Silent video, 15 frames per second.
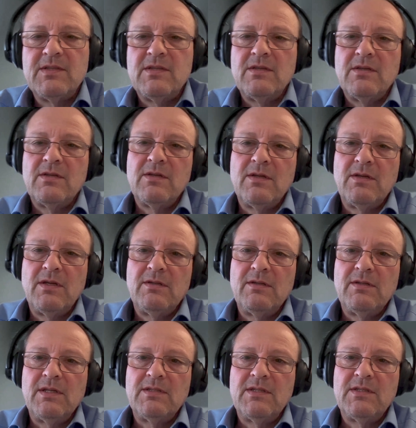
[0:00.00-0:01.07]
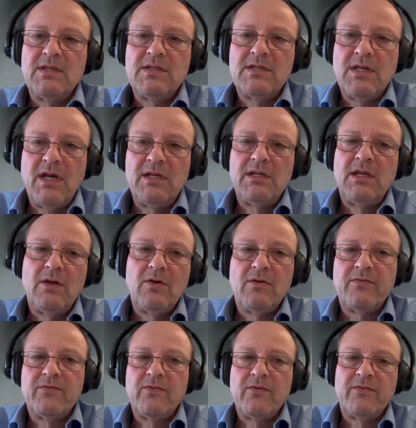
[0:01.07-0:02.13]
is a sidekick
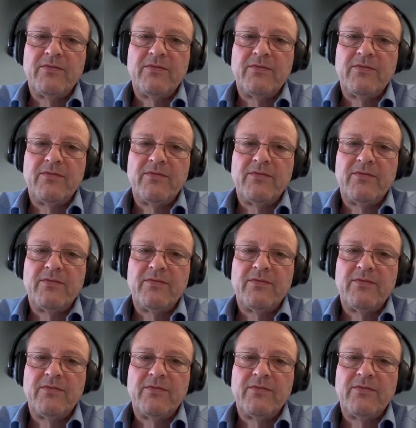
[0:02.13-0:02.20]
of